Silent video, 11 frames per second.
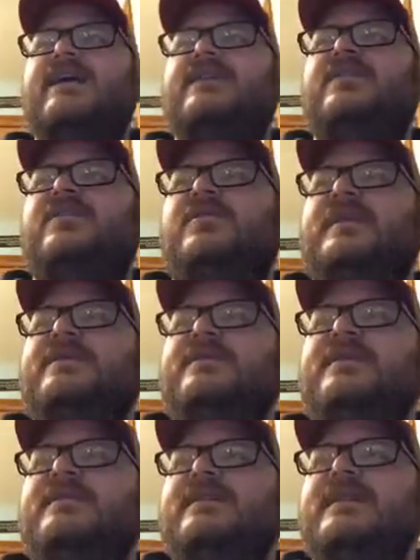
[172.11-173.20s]

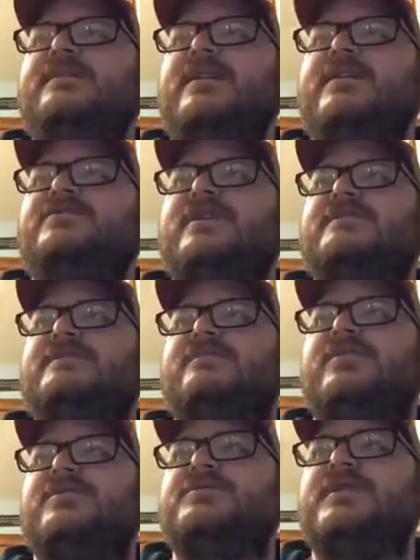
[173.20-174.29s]
Email addresses and
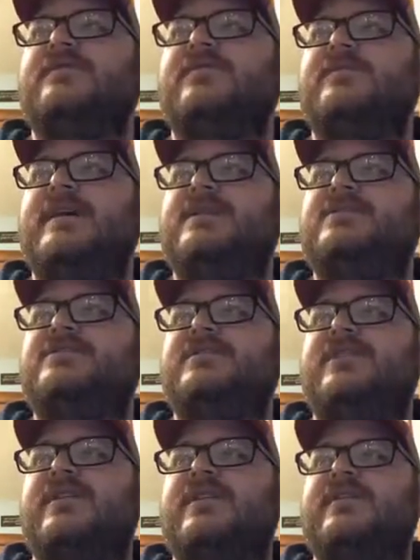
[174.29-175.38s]
personal information
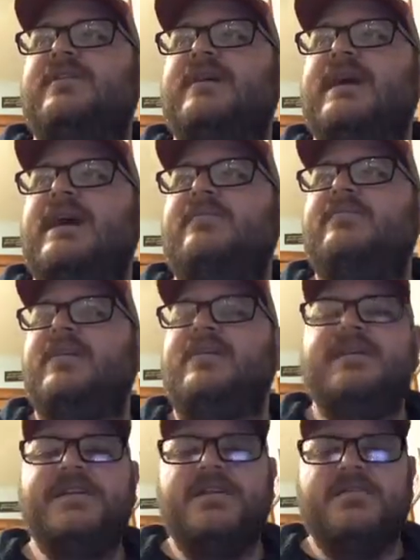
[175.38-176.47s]
are kind of very
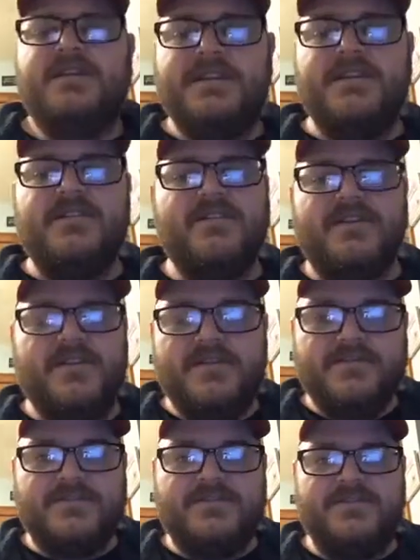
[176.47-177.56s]
near and dear to your users,